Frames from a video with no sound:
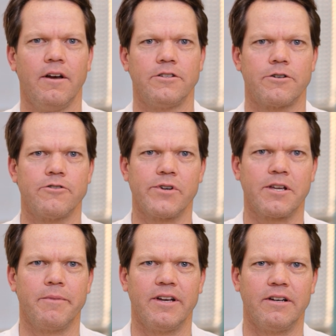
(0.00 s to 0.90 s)
Surgery
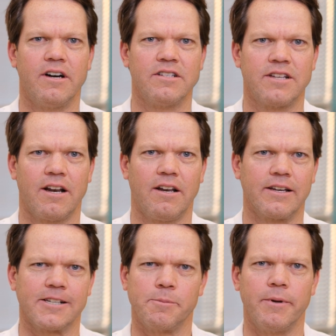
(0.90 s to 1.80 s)
can be an unsettling
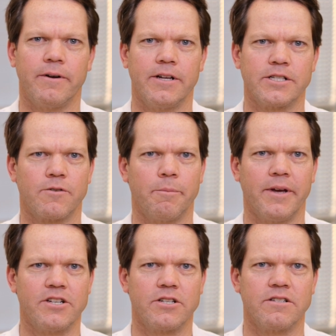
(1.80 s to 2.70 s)
experience for
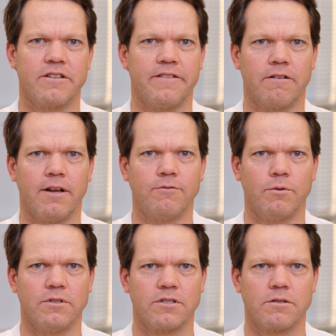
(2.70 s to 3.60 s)
patients and their loved
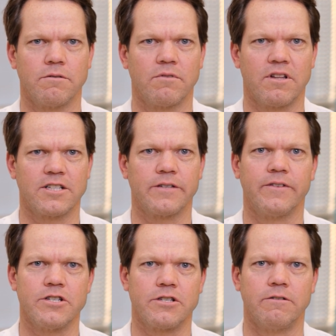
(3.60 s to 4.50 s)
ones, with lots of
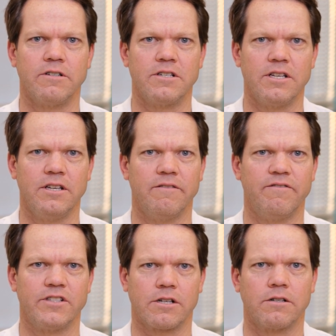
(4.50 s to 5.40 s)
uncertainty,
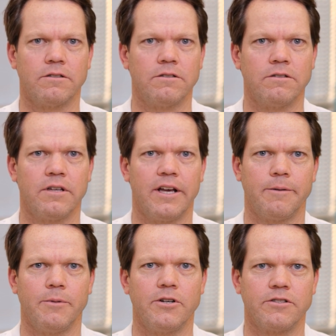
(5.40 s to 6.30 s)
physical, and
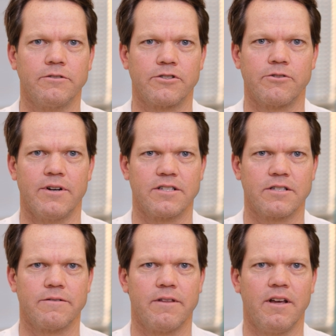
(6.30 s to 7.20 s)
emotional
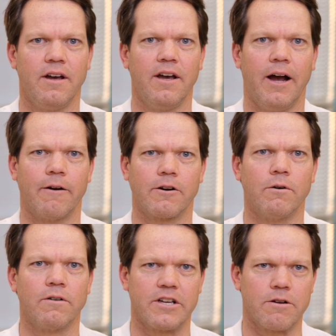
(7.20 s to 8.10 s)
stress. Our
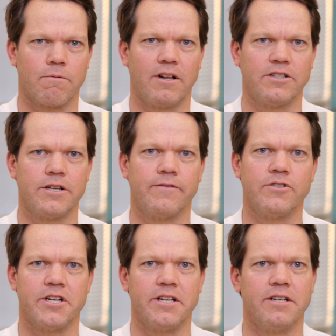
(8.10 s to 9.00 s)
goal at Urology of
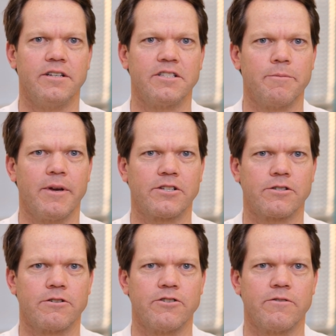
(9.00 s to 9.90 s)
Virginia is to make
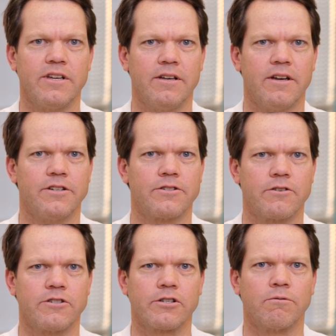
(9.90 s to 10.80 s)
surgery and
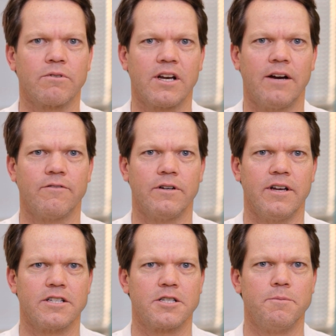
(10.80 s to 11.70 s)
surgical recovery
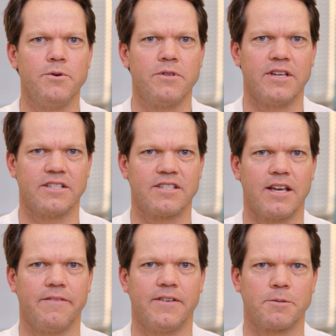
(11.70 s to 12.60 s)
as smooth and
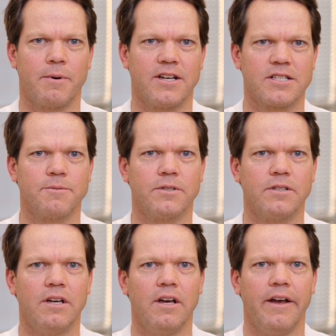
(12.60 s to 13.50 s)
safe as possible,
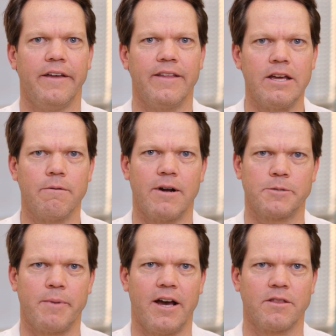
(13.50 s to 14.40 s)
and the ERAS
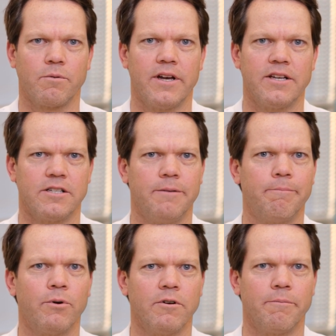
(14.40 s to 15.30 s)
pathway is an
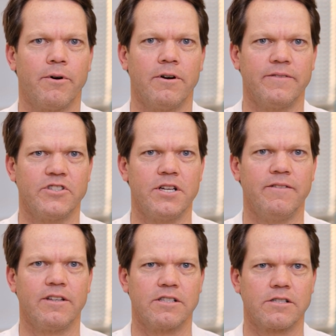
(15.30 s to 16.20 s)
important part of
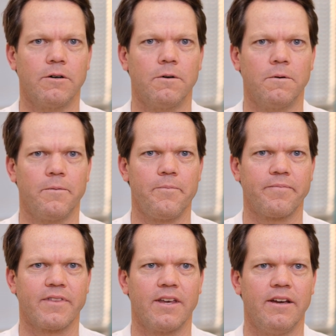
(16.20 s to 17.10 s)
achieving this goal.
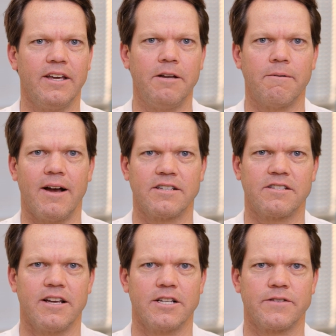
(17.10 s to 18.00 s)
ERAS
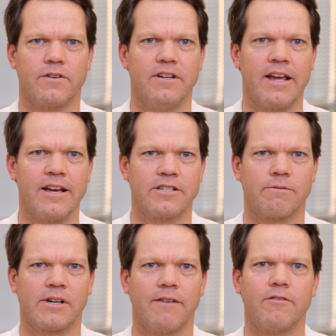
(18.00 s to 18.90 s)
stands for Enhanced
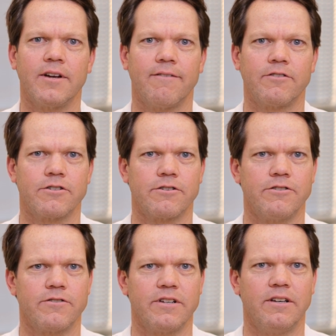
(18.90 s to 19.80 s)
Recovery After
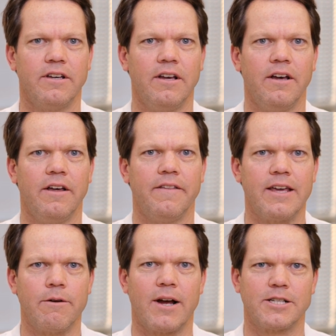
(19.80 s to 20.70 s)
Surgery. The
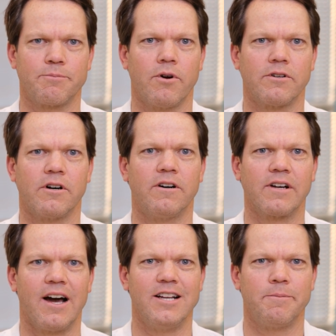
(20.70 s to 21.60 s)
ERAS protocol
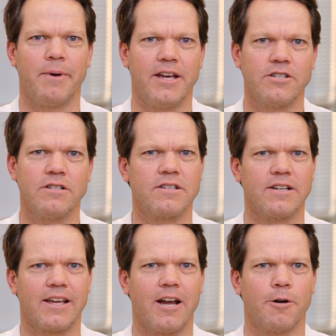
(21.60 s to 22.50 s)
guides patients
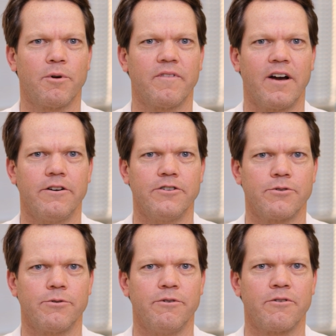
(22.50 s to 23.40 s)
and care providers
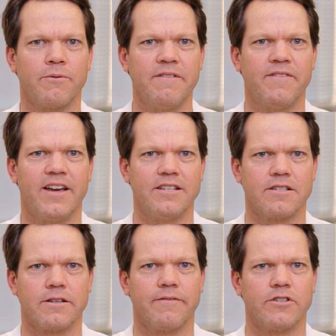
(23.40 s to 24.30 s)
through 3
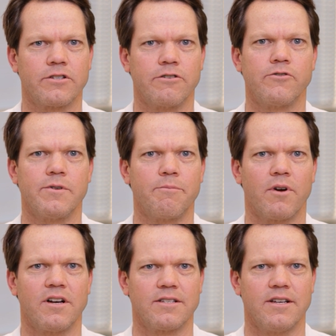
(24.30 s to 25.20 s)
phases of the surgery
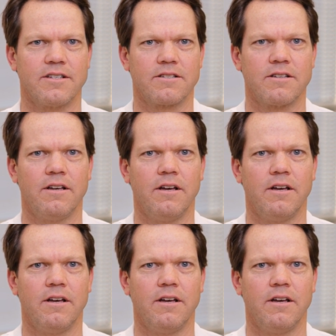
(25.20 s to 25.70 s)
process: